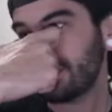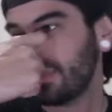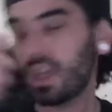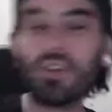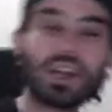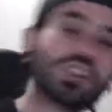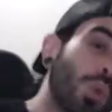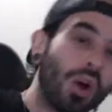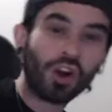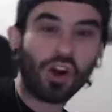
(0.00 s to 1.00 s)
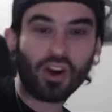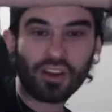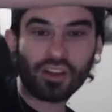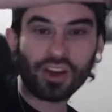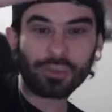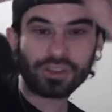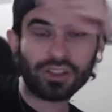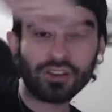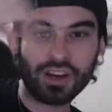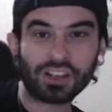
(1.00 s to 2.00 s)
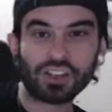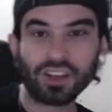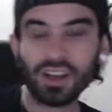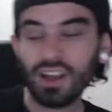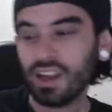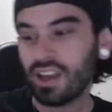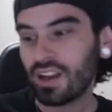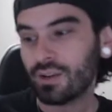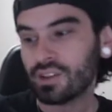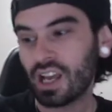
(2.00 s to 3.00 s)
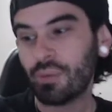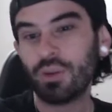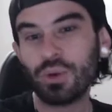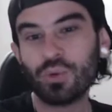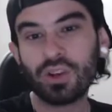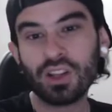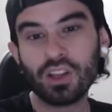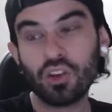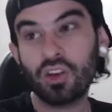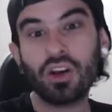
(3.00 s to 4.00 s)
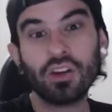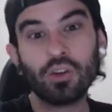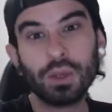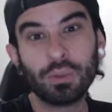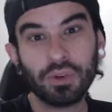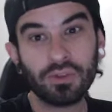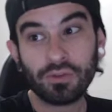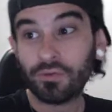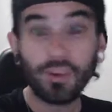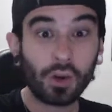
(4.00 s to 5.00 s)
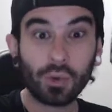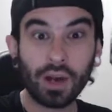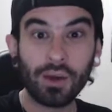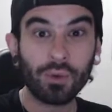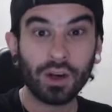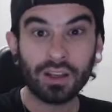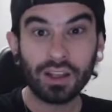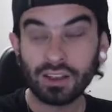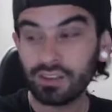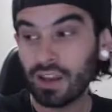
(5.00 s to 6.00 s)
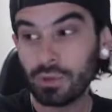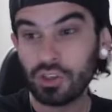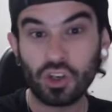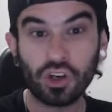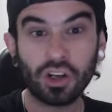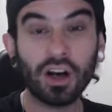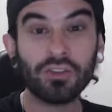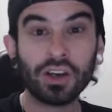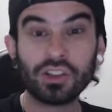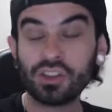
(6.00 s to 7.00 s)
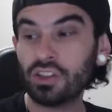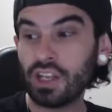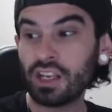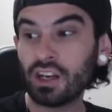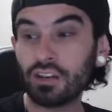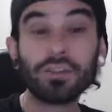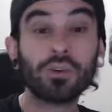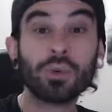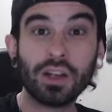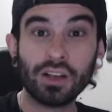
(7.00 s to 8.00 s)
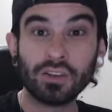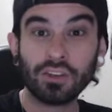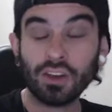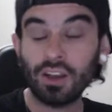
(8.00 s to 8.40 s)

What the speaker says: And then I swung hard in the opposite direction, and I was like, I'm going to be really good to other people and fuck what I want, like, because I'm a jerk off. I should take care of everyone else.